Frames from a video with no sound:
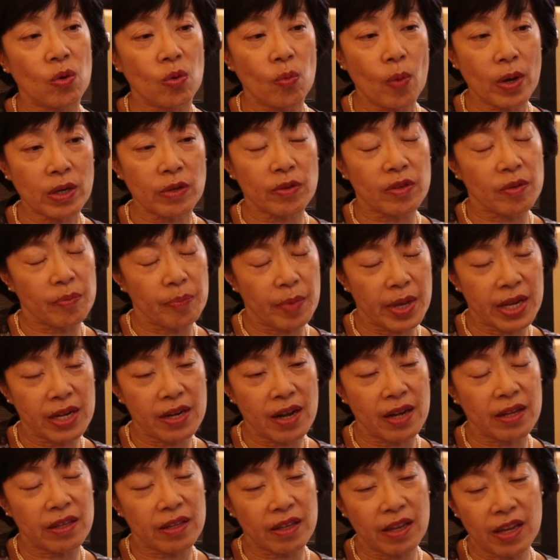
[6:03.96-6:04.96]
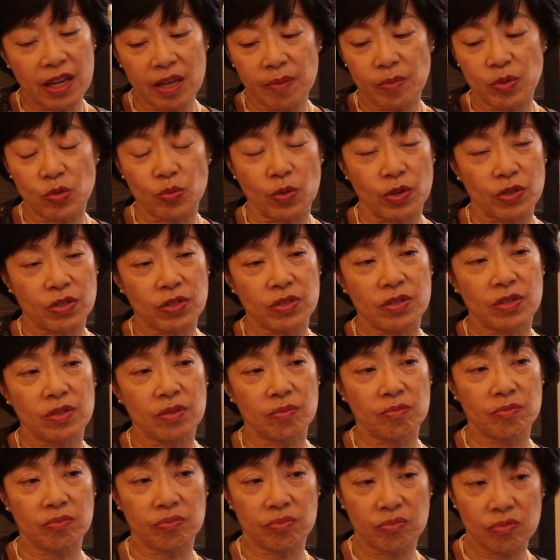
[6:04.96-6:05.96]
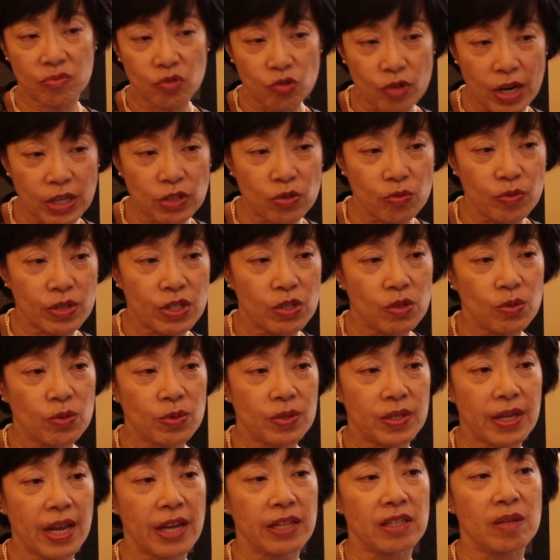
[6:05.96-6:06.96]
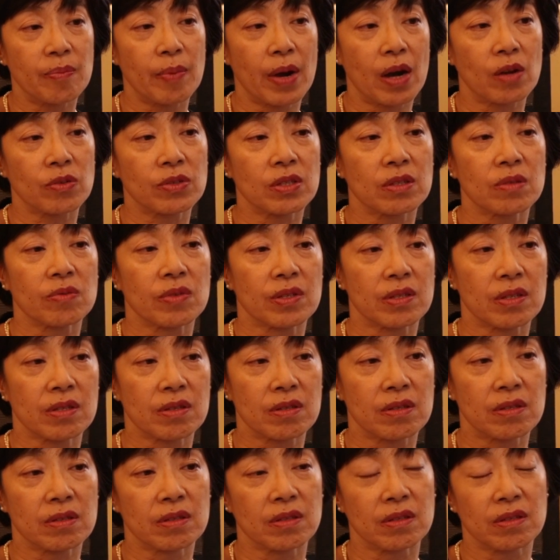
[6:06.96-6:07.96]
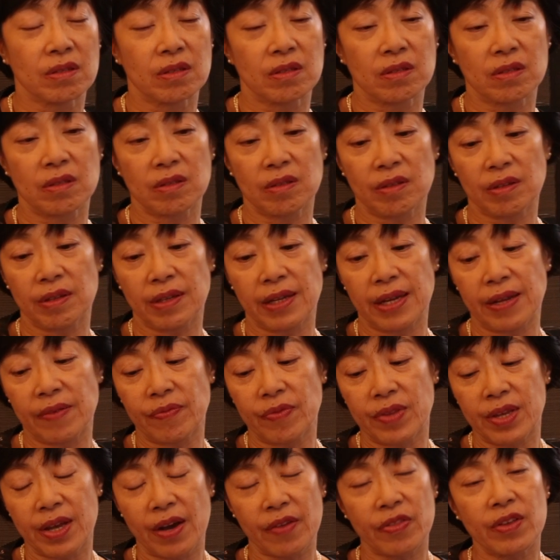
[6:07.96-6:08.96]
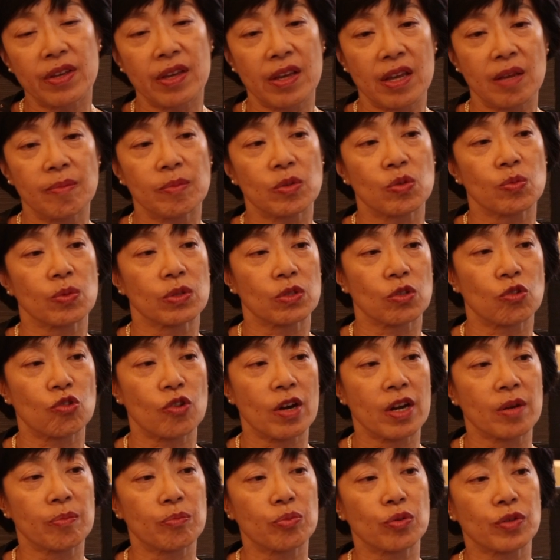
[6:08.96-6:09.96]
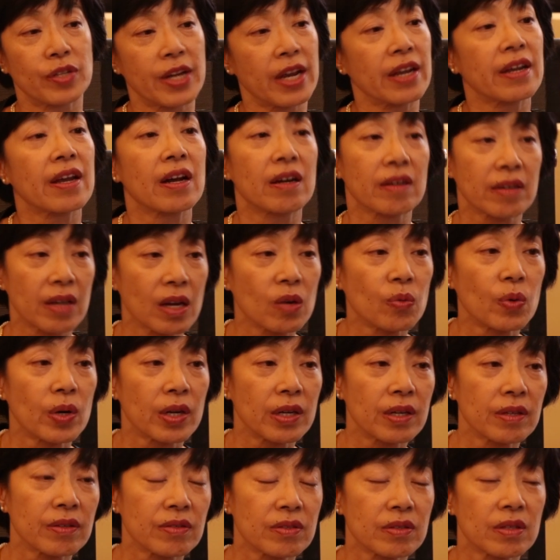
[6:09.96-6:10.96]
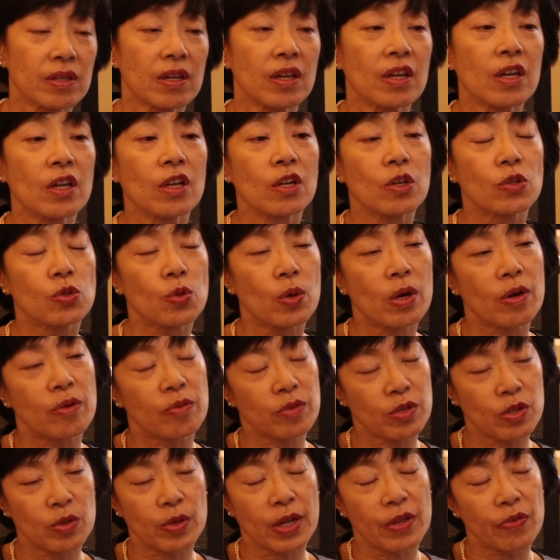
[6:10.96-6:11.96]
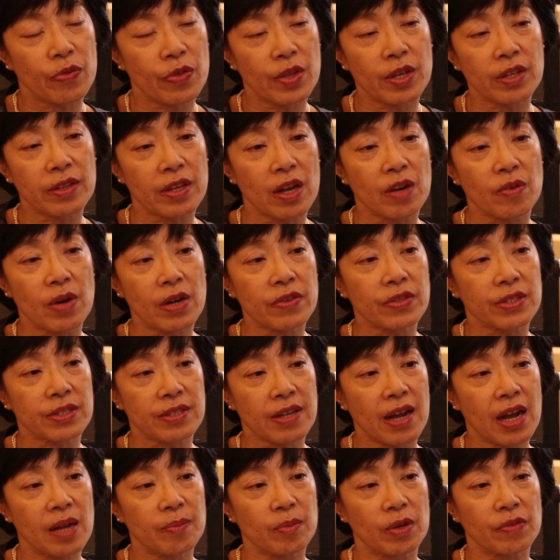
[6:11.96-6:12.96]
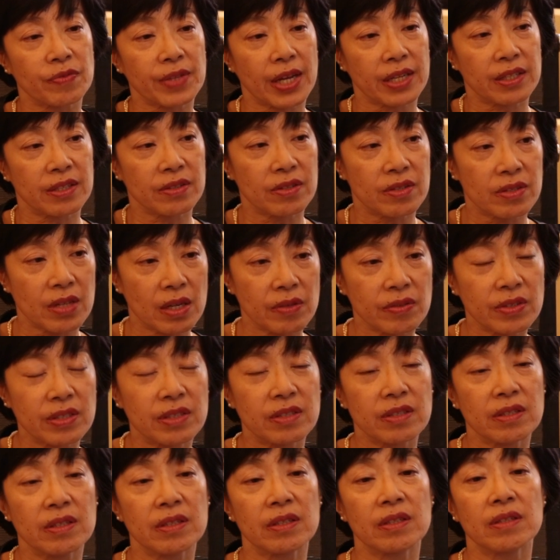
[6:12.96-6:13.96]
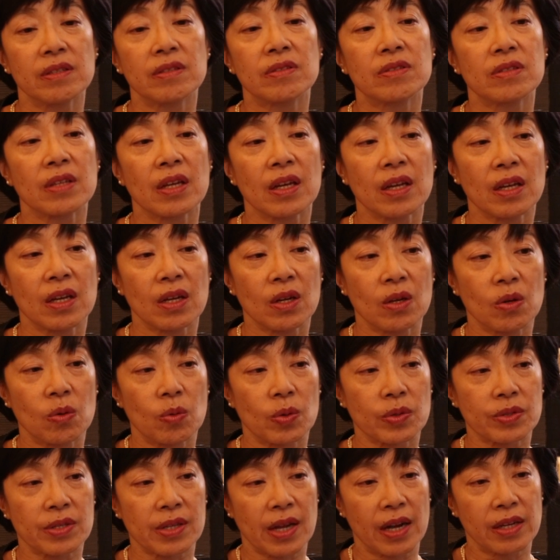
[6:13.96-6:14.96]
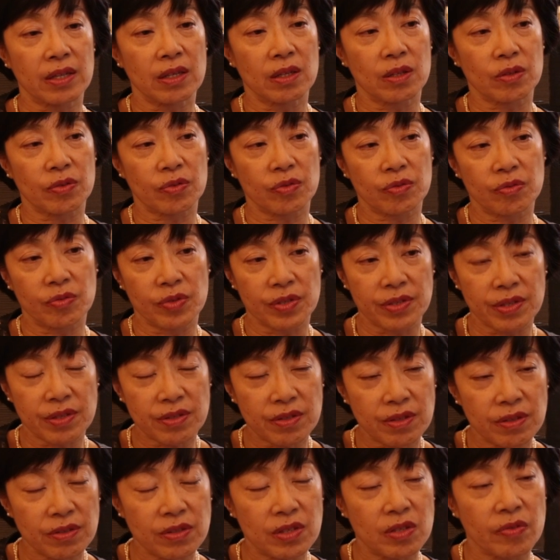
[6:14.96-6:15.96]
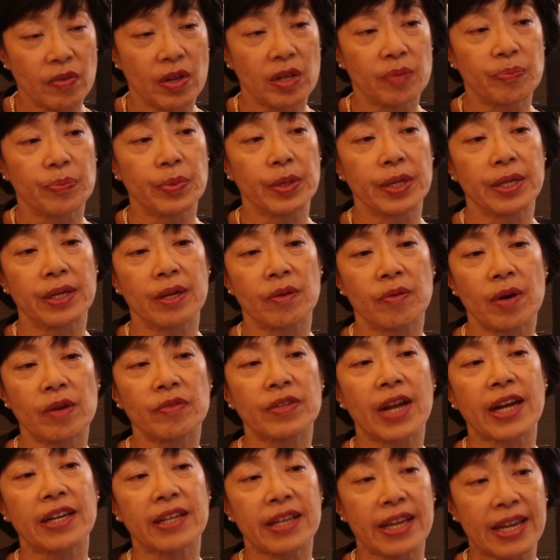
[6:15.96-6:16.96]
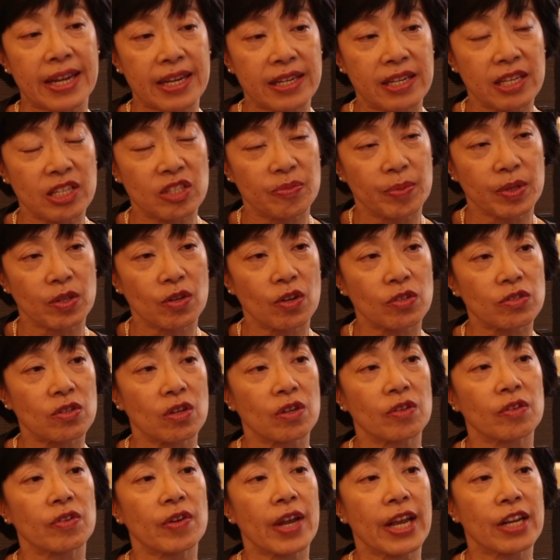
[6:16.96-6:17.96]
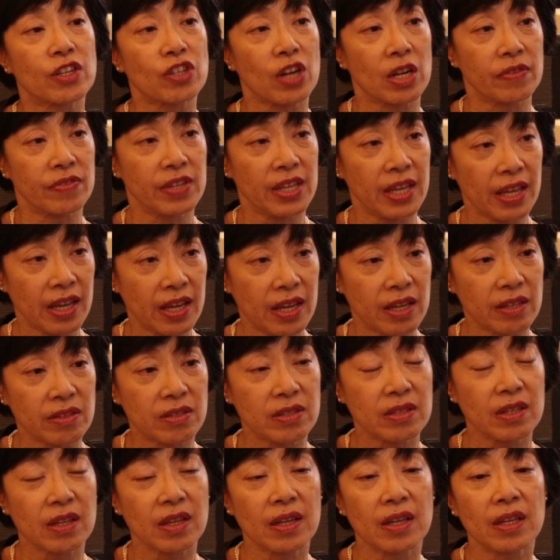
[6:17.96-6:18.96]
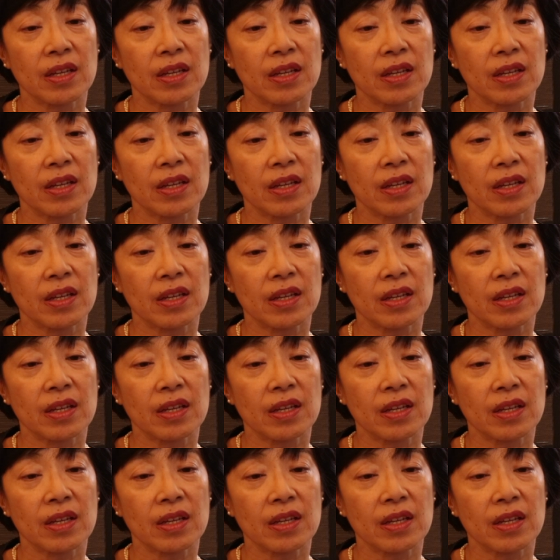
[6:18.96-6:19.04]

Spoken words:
one of the main aims was trying to reduce antibiotic resistance, and the other aims were to try and protect healthcare workers. So you can think that around the time of 1970s was the idea of resistance developing. Around 1980s, because of HIV/AIDS,